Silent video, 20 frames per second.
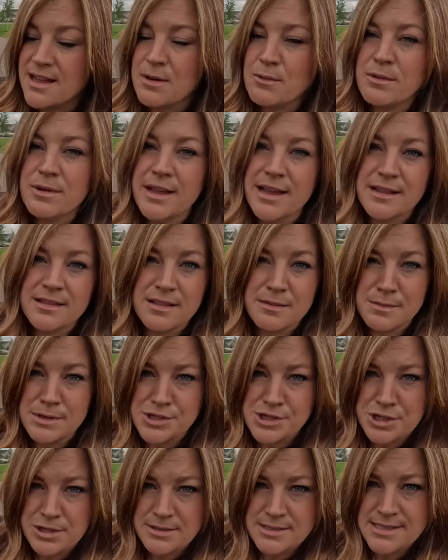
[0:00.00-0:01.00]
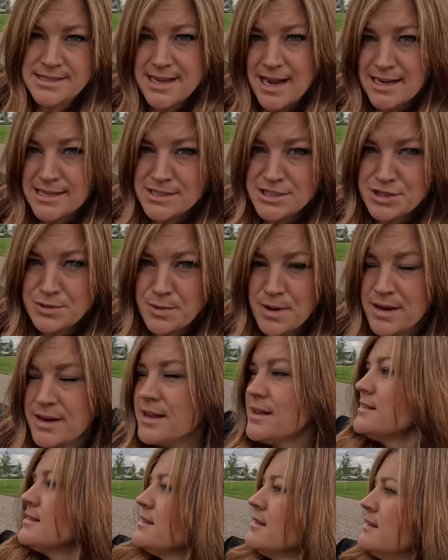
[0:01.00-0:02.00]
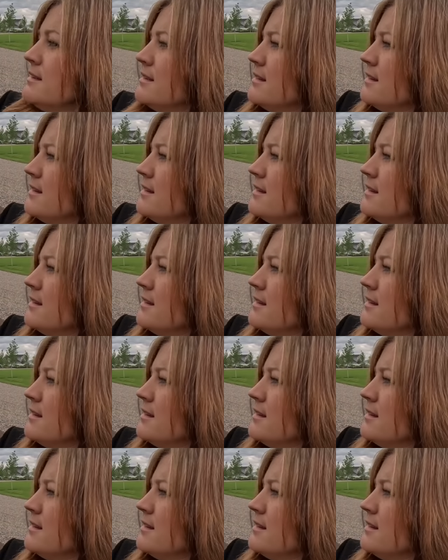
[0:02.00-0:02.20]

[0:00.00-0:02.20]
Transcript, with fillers: that will get the mature size you want it.